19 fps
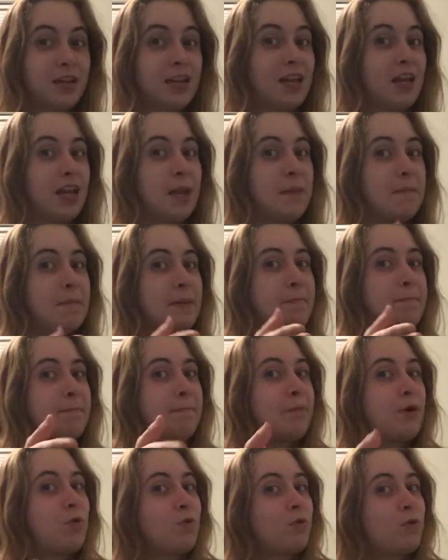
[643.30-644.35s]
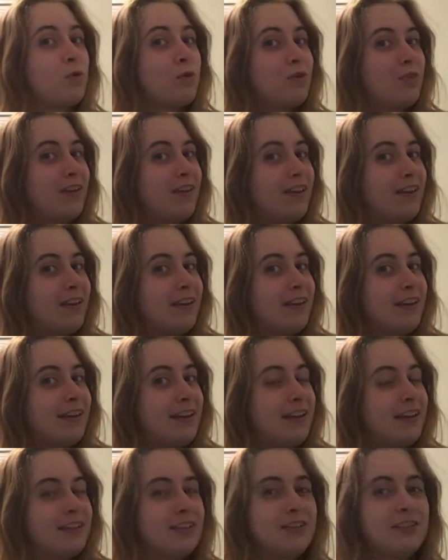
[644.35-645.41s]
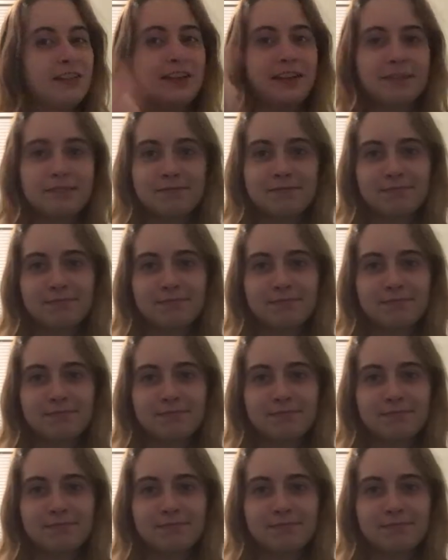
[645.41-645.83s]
it can be both, and you're like,